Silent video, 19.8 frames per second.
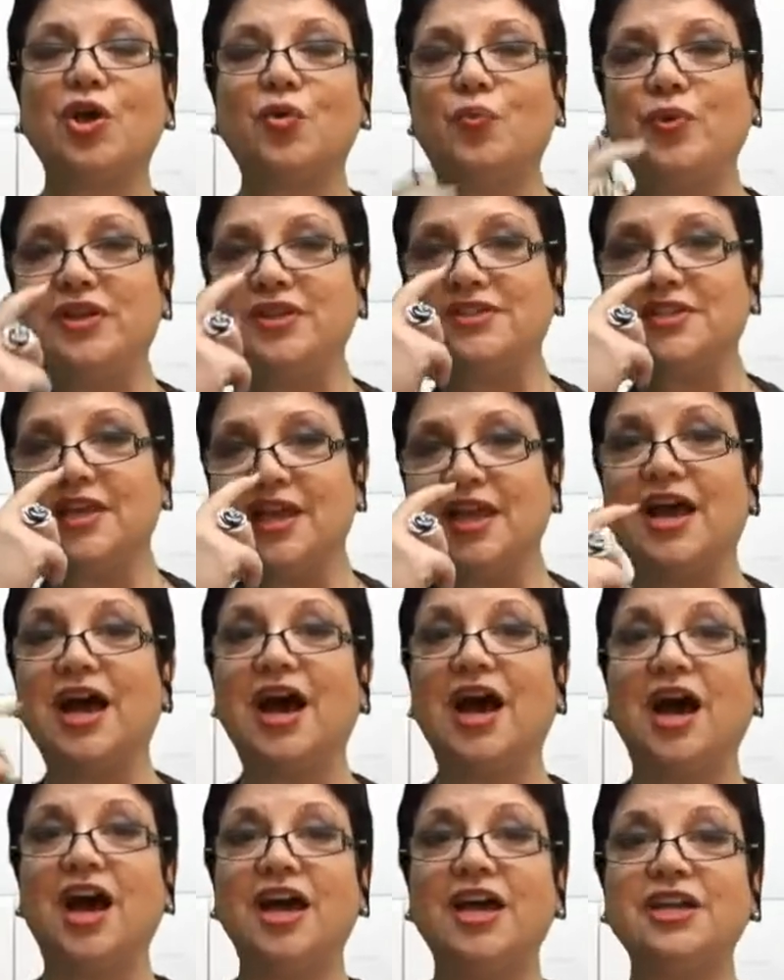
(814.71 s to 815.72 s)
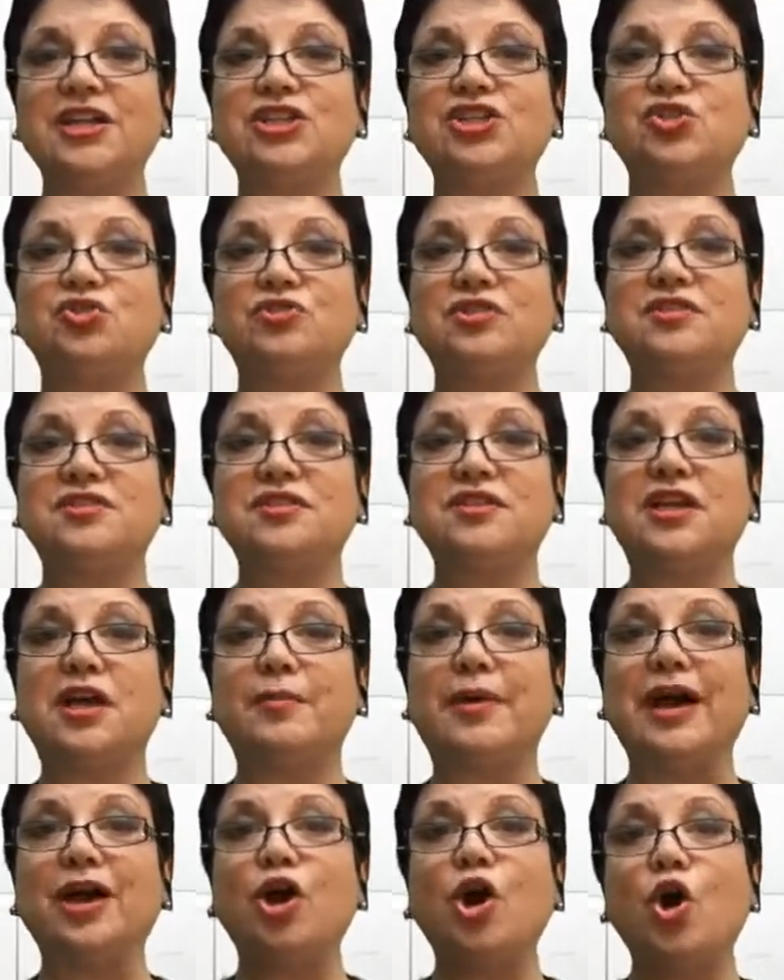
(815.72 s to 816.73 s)
we say I to the
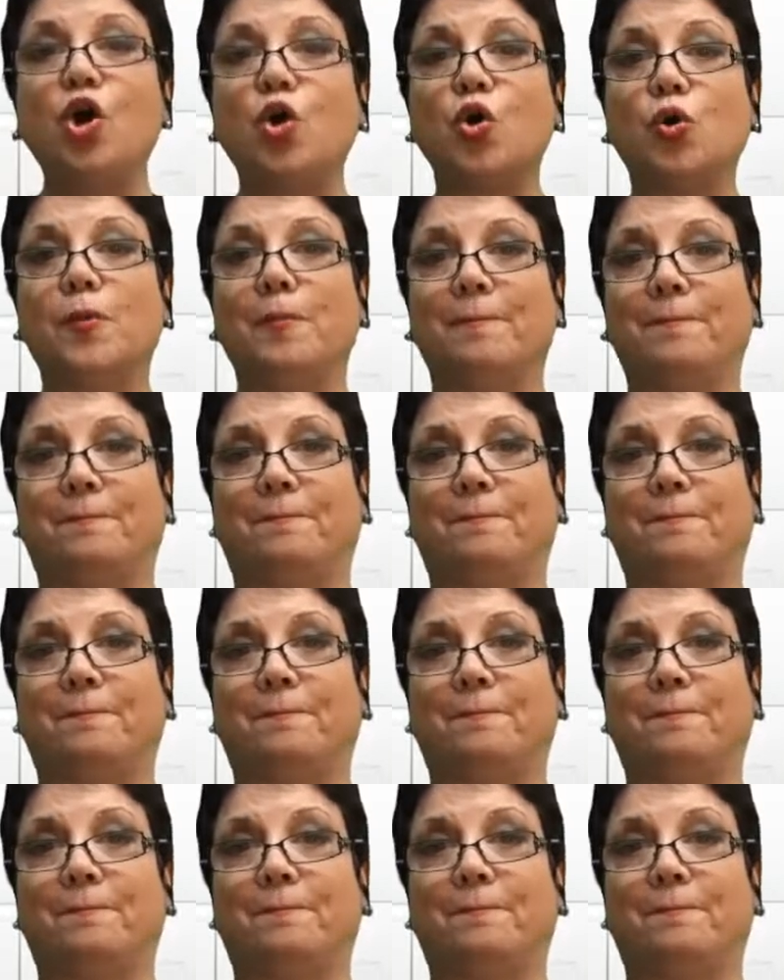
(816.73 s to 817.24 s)
cinema go.